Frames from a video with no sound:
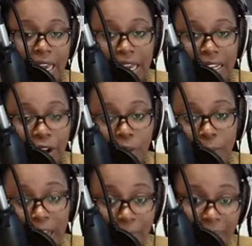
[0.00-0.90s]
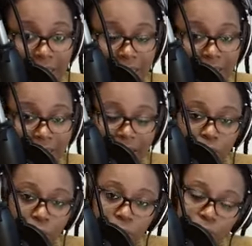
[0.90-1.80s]
Then reply by saying het gaat
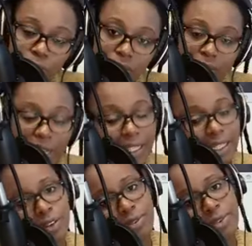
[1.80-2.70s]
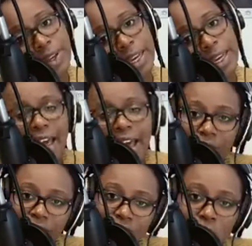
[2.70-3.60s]
goed, het gaat
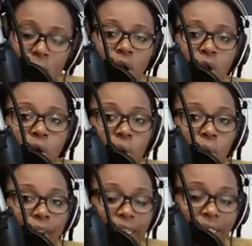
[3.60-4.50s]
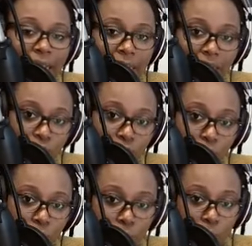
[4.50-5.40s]
wel, or het gaat niet
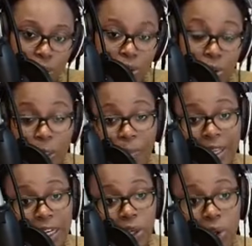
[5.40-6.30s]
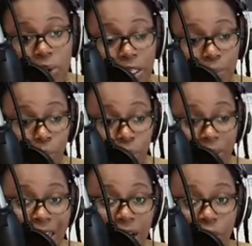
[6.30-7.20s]
zo goed. So depending on the mood
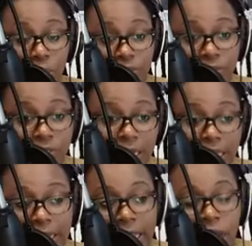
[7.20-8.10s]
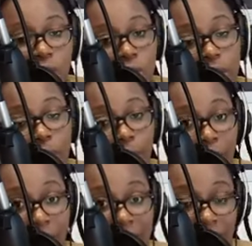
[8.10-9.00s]
and how you are feeling, you can reply
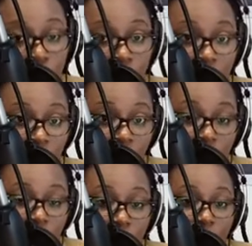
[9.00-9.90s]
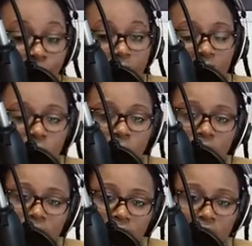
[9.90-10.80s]
by saying you are well, you are
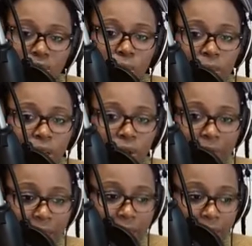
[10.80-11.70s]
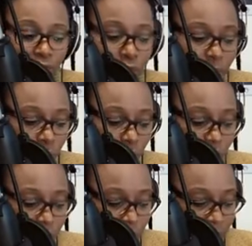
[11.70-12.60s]
not so well, and you are not well